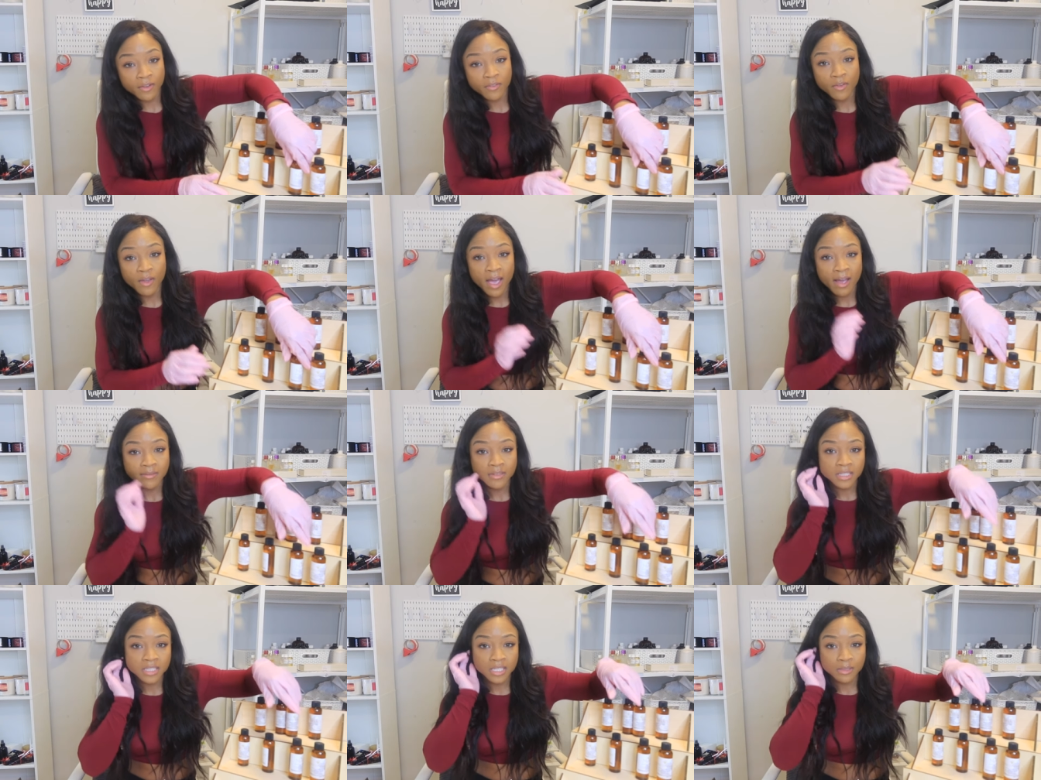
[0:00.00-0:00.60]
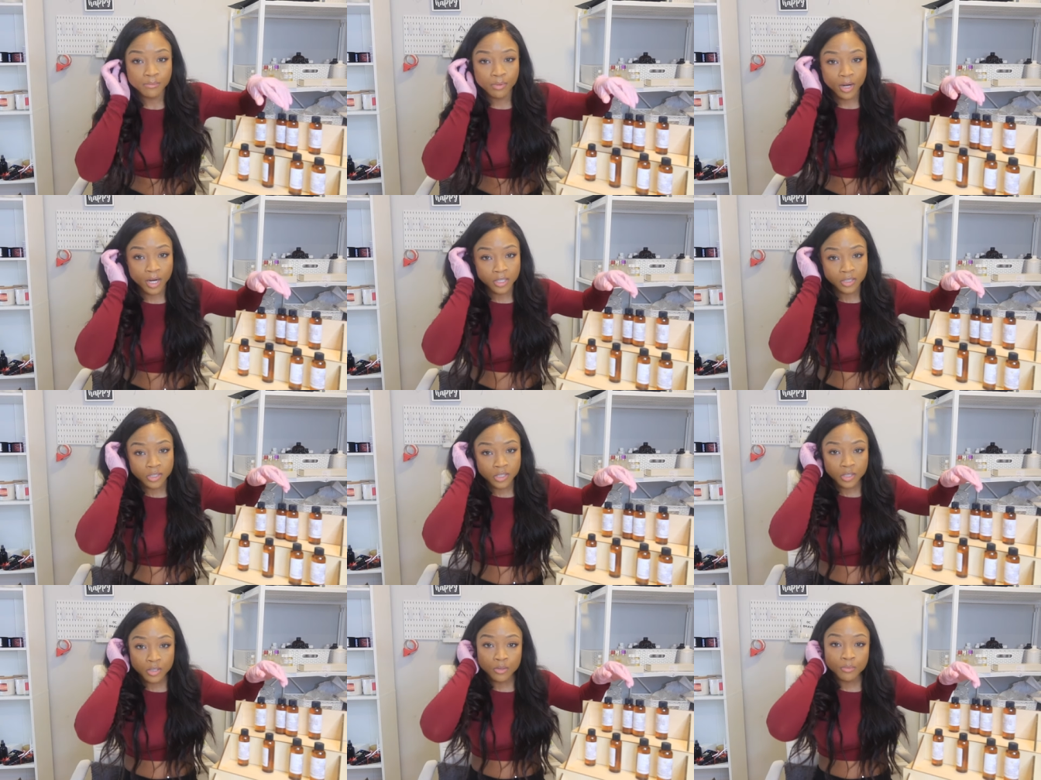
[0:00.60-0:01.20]
If you haven't seen
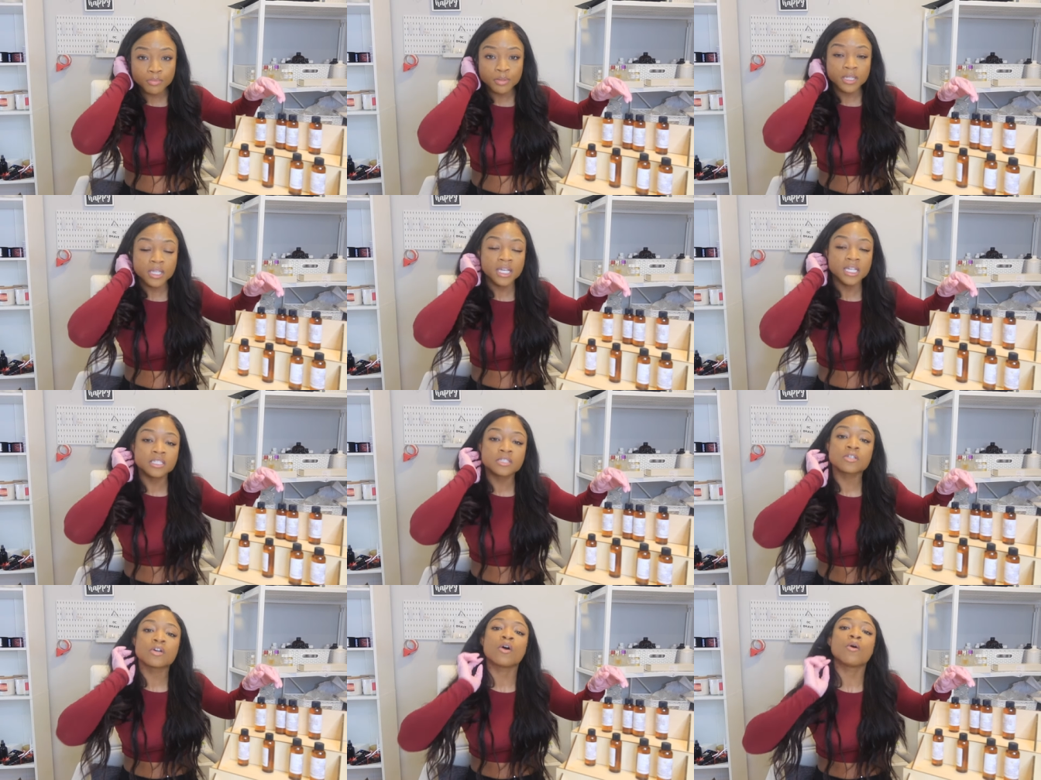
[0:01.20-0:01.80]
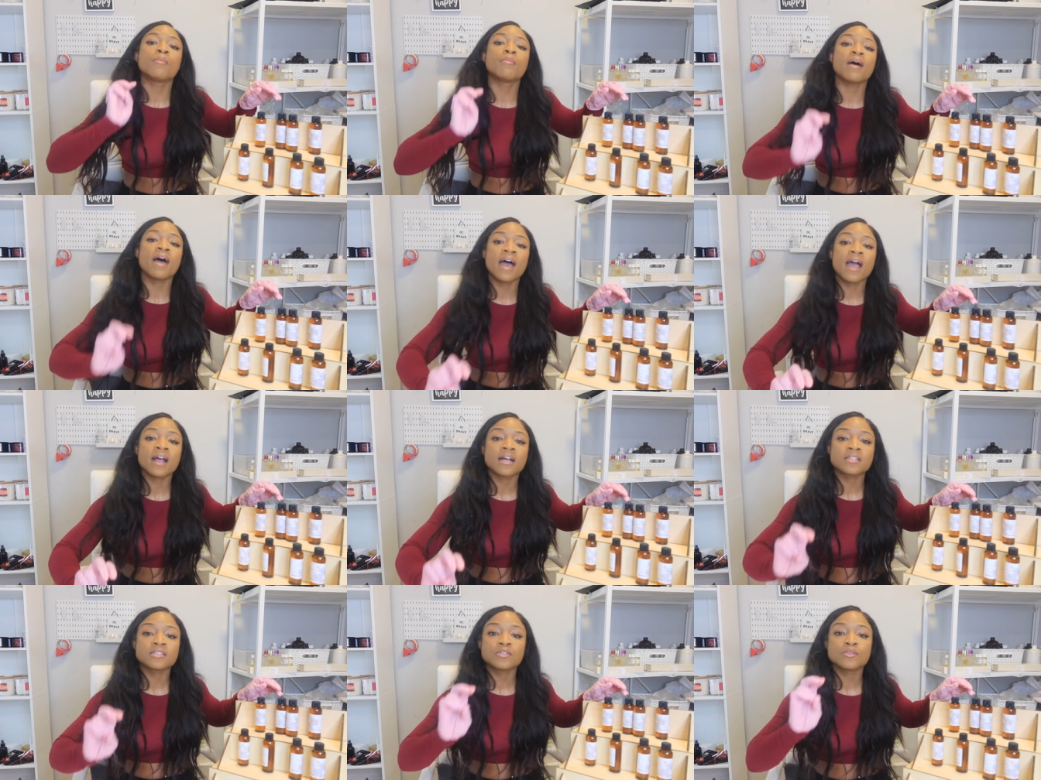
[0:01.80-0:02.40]
part two, please go
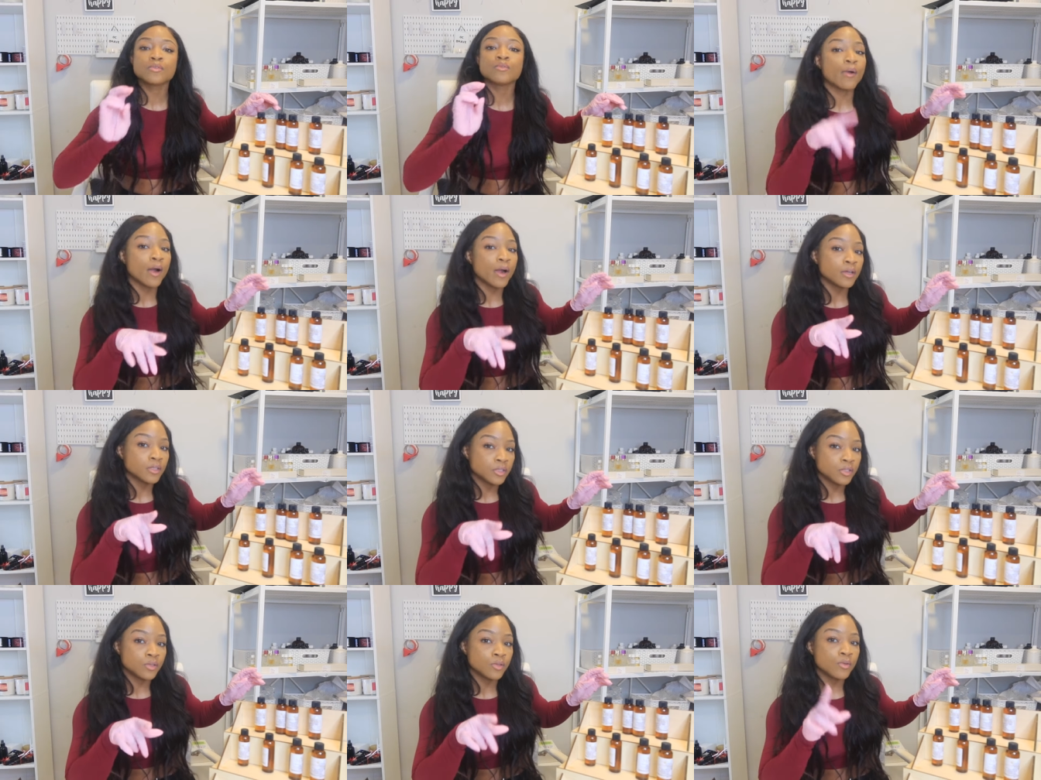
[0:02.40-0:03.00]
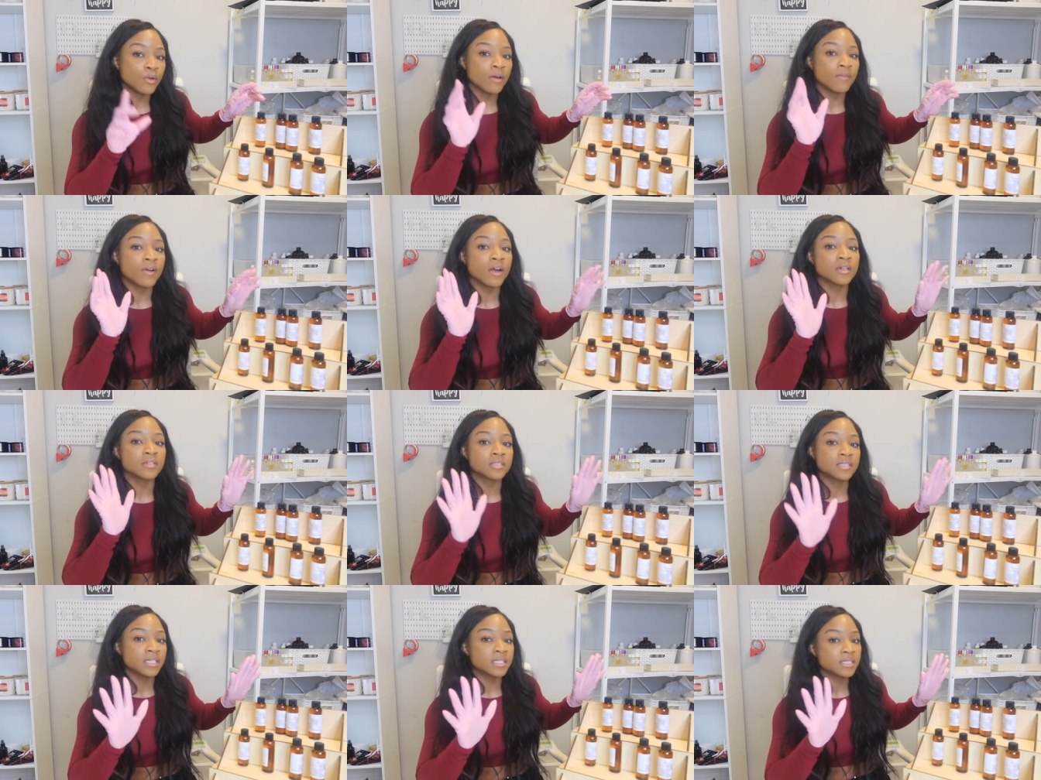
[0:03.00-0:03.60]
back to part two of
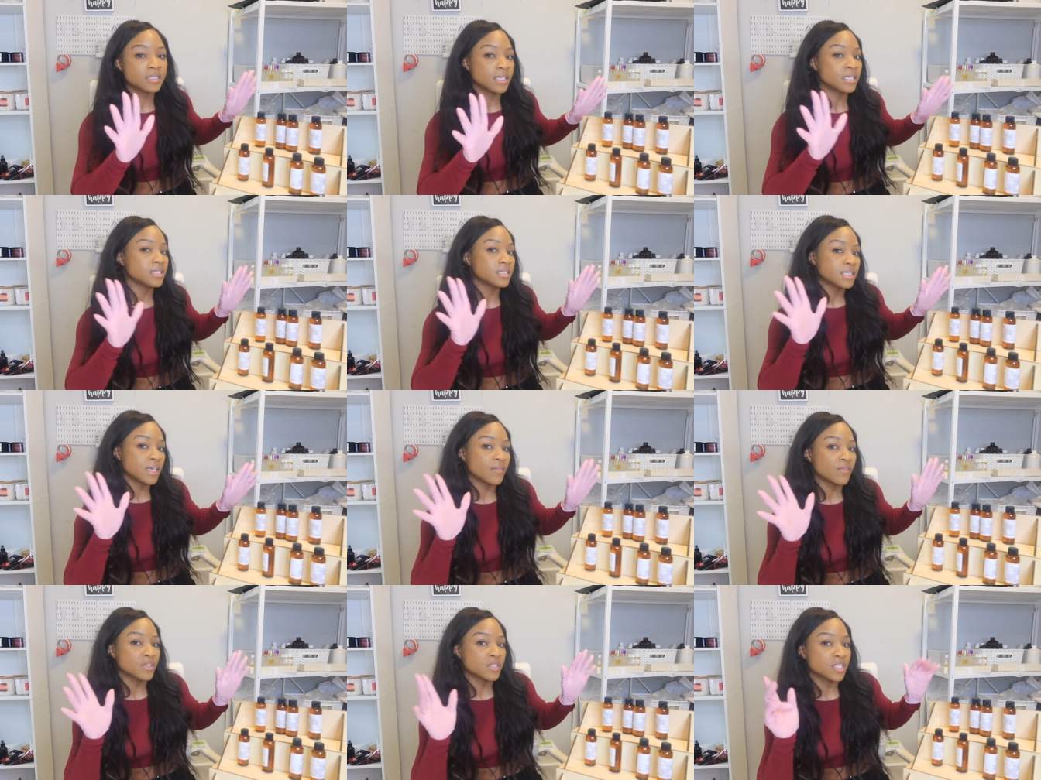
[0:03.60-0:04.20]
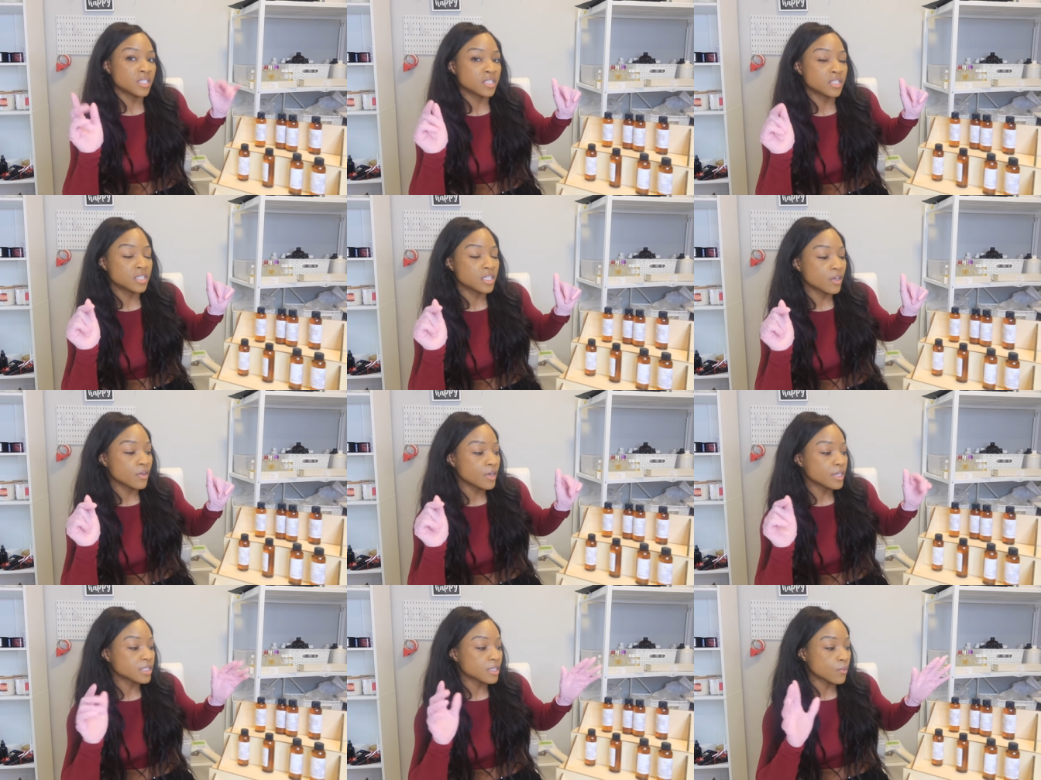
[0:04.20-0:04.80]
our 1617
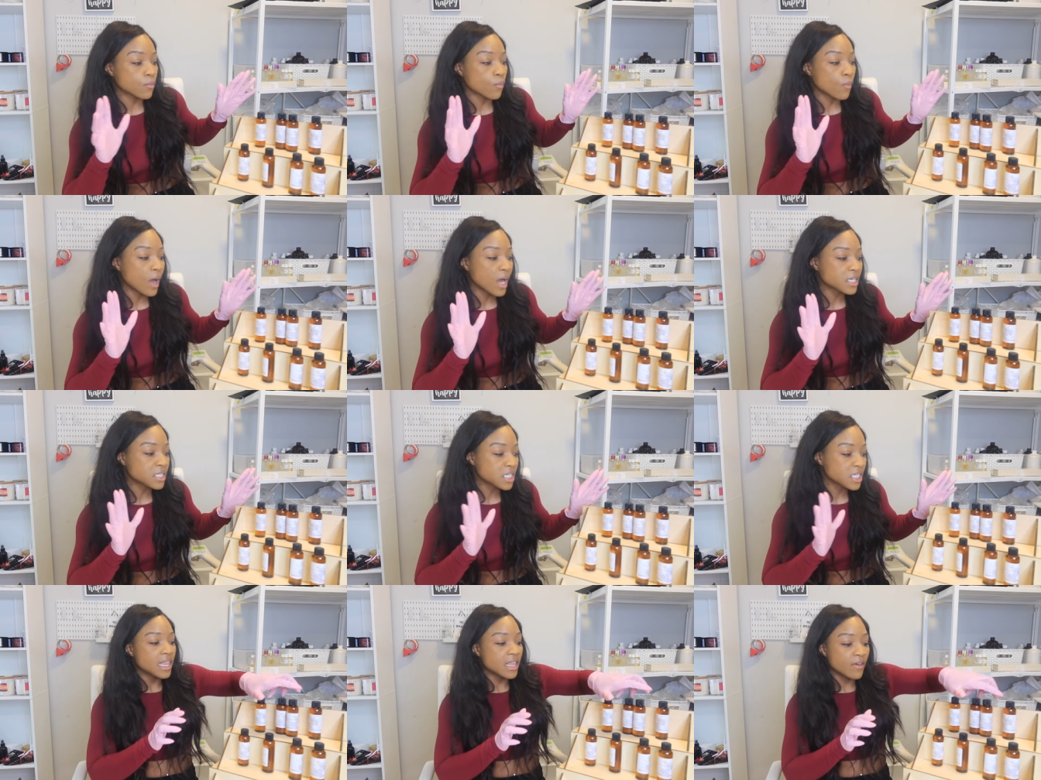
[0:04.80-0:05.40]
series and watch it.